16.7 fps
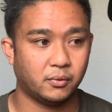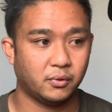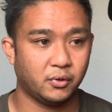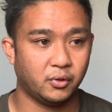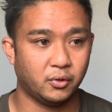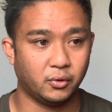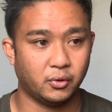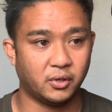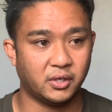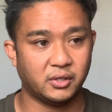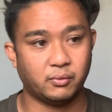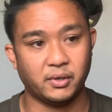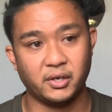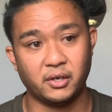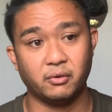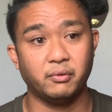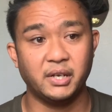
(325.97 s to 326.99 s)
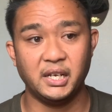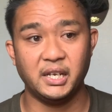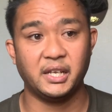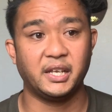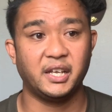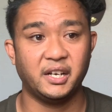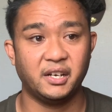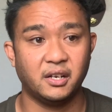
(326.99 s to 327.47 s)
you'll notice when you're reeling
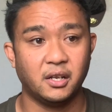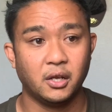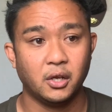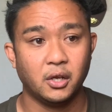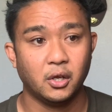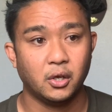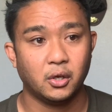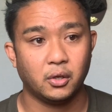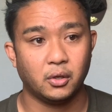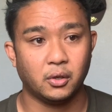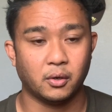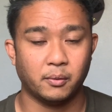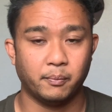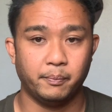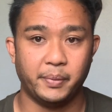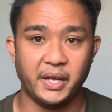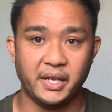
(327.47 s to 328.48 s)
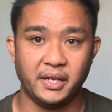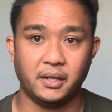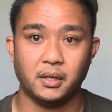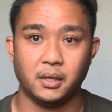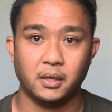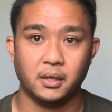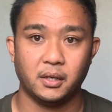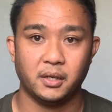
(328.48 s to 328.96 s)
in your bait,
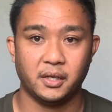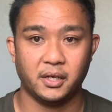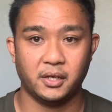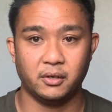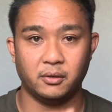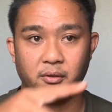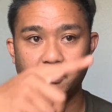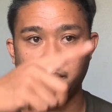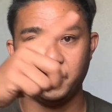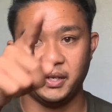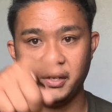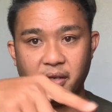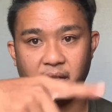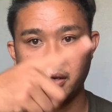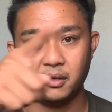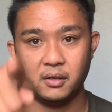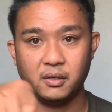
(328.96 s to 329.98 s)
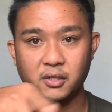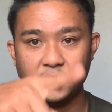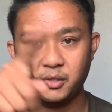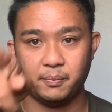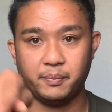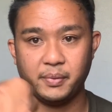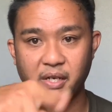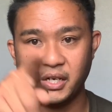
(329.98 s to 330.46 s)
it'll be
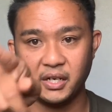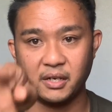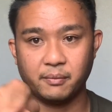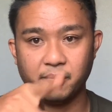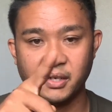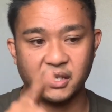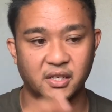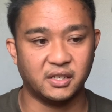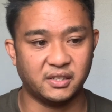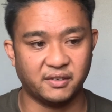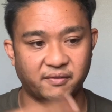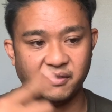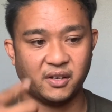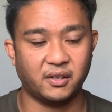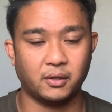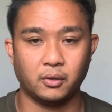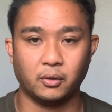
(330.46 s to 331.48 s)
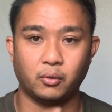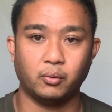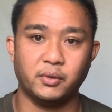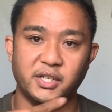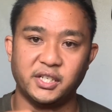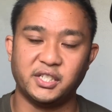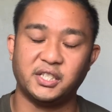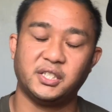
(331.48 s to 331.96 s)
spinning because of all the
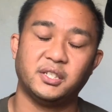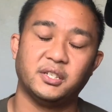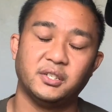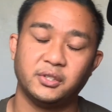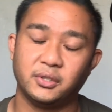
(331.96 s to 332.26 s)
twists.